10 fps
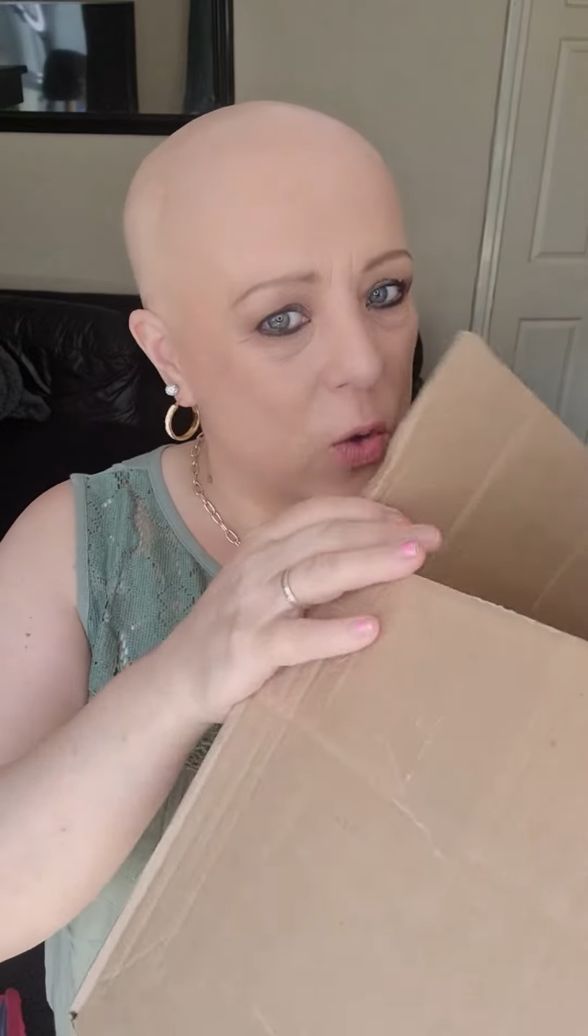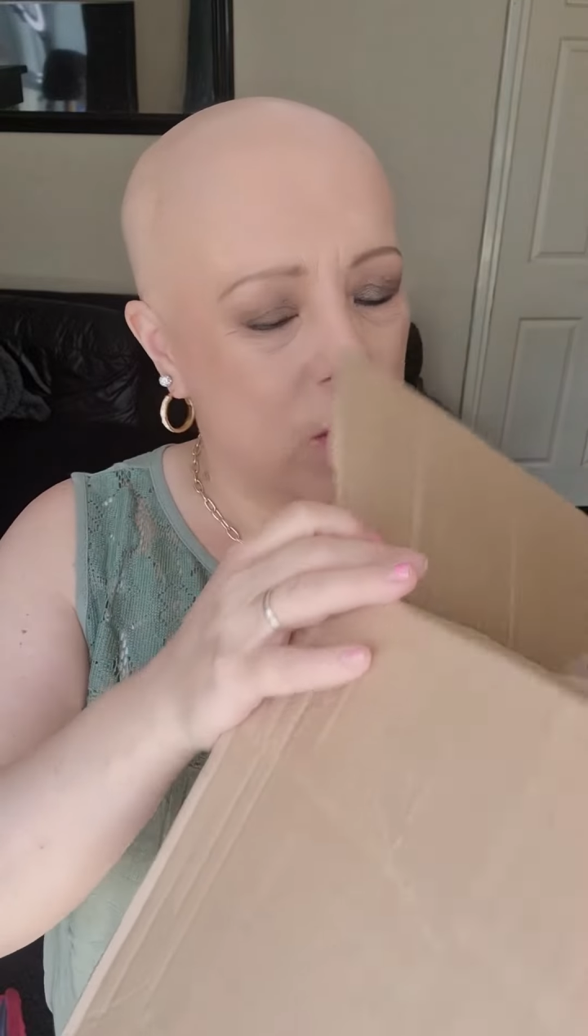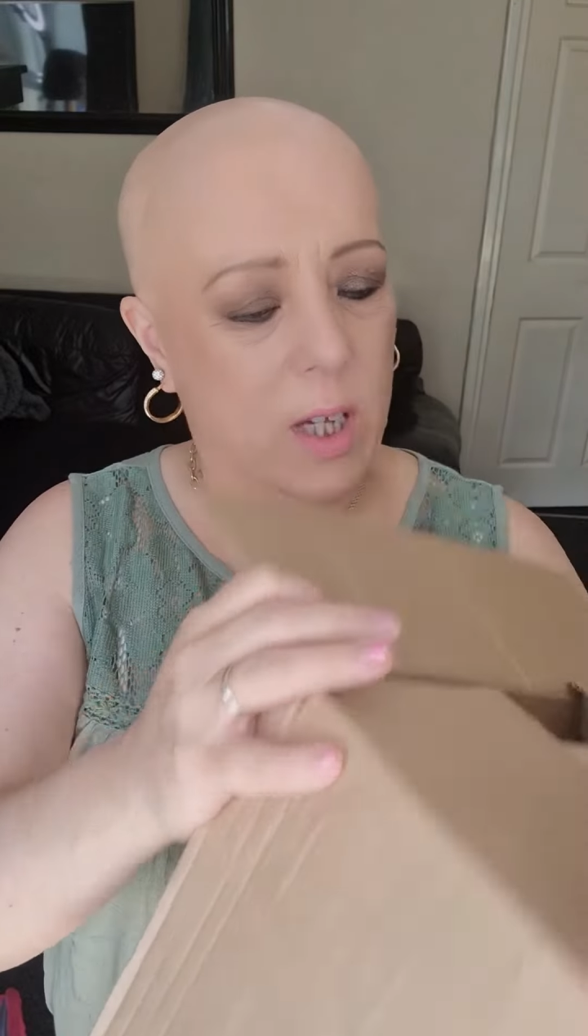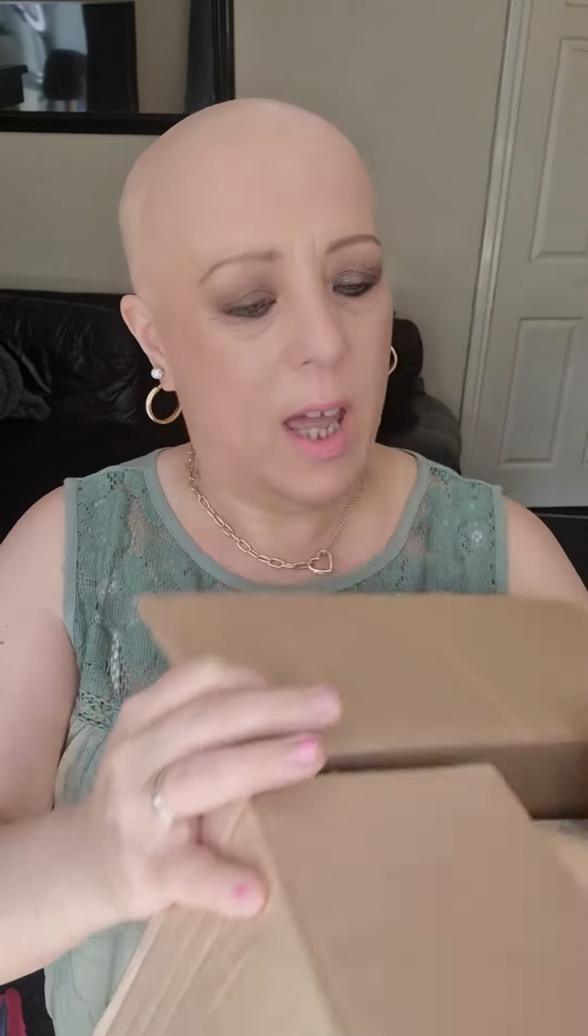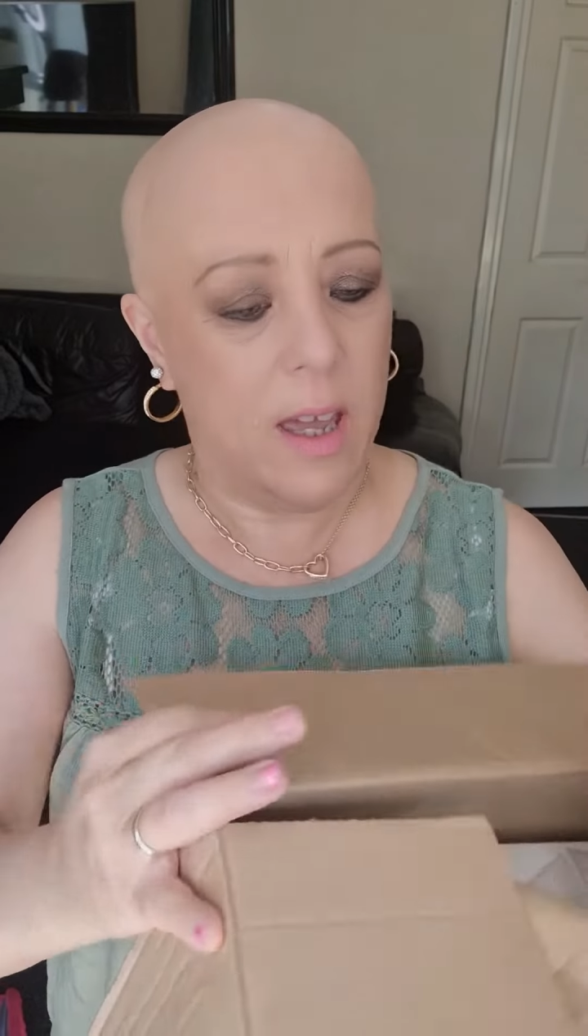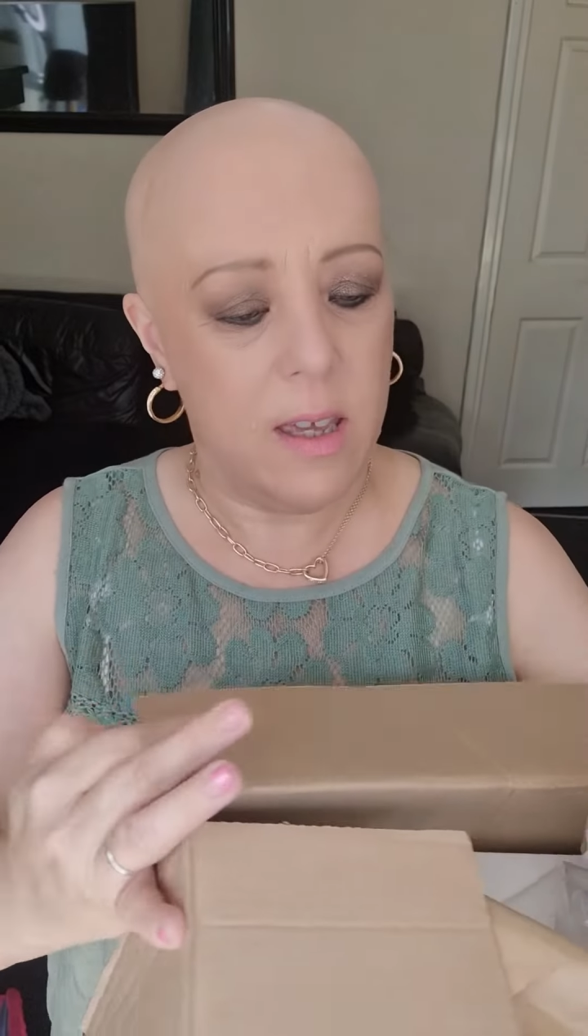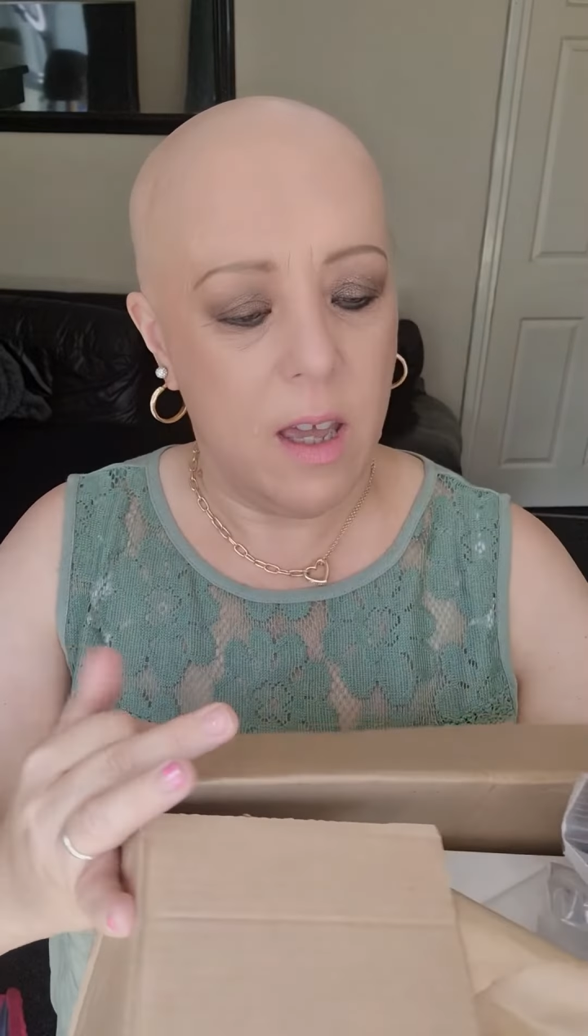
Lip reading: UK.